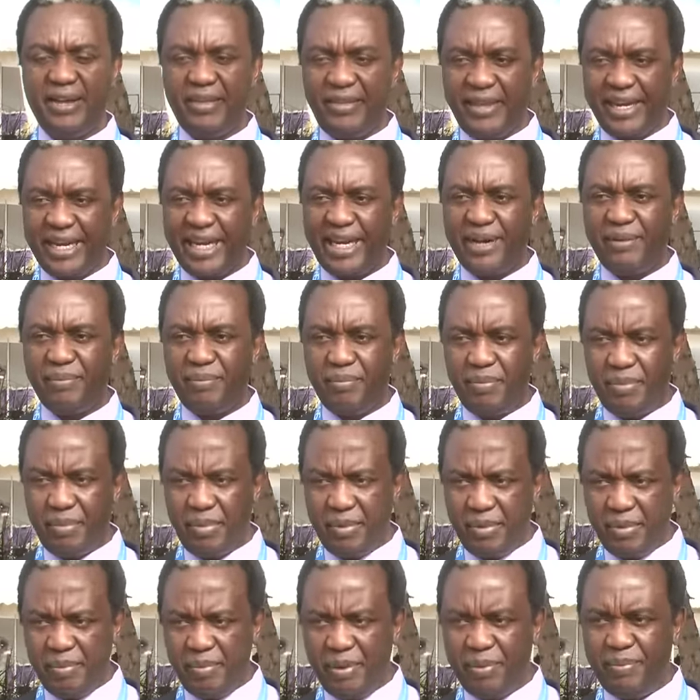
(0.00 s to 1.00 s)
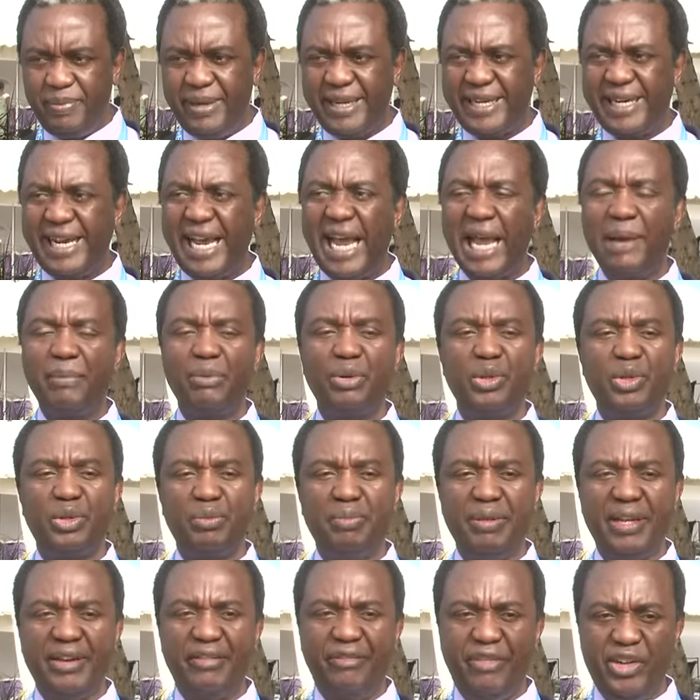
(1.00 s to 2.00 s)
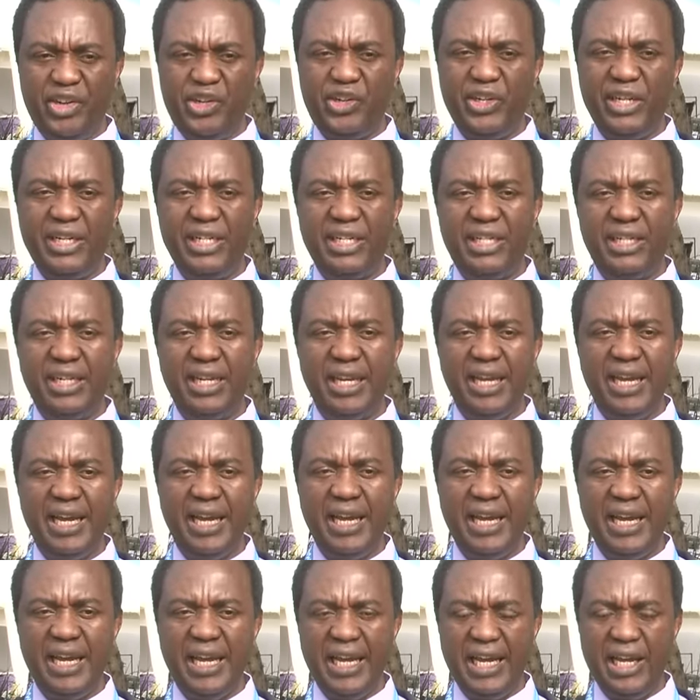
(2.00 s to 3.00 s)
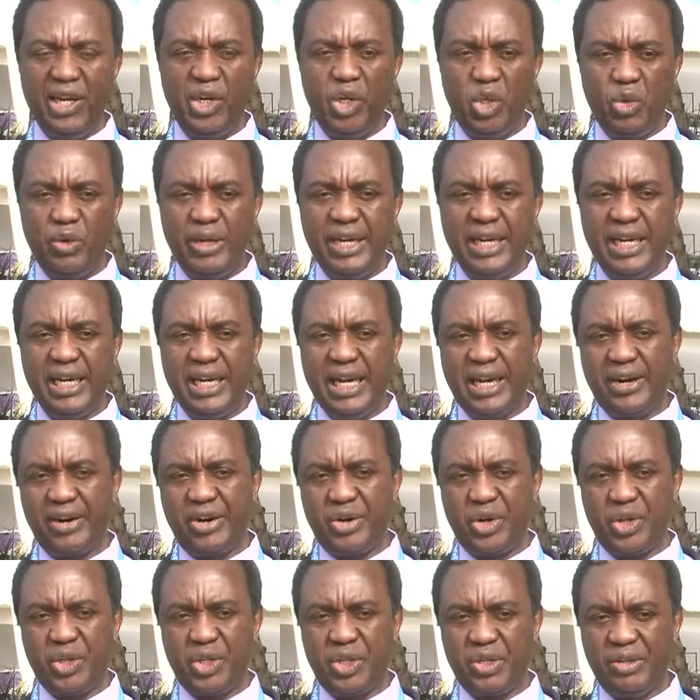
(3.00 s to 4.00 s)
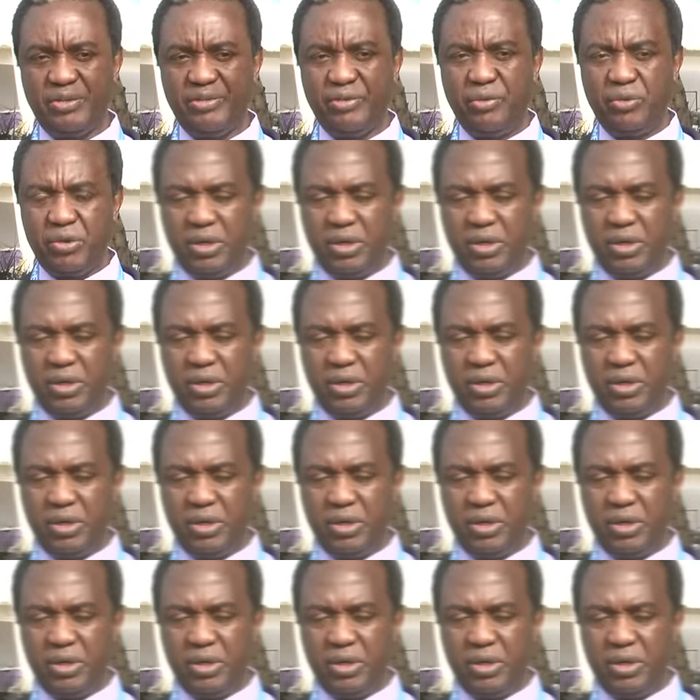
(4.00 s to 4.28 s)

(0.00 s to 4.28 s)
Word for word: they can be better able to be efficient in doing agricultural